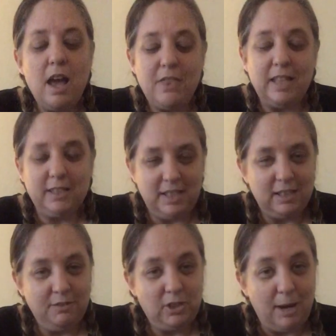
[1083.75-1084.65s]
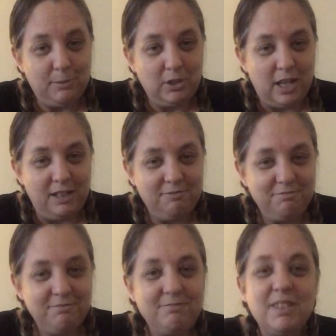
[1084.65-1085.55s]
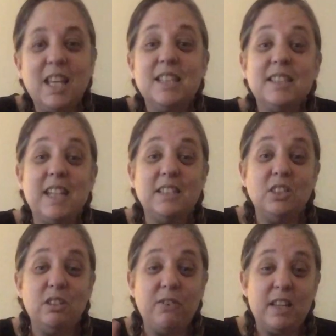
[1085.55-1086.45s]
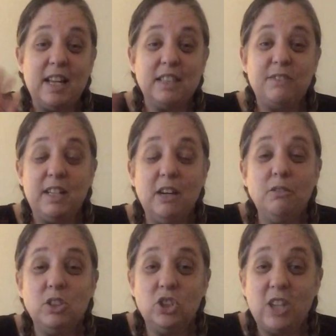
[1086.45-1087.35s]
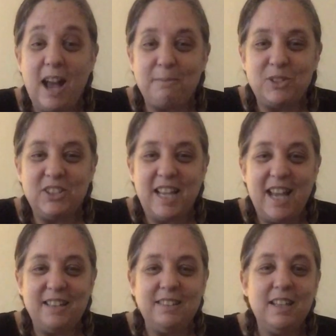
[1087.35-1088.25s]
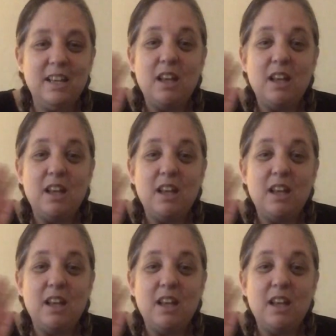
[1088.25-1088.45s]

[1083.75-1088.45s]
And that's the end of chapter 9. Stay tuned for the next video, chapter 10.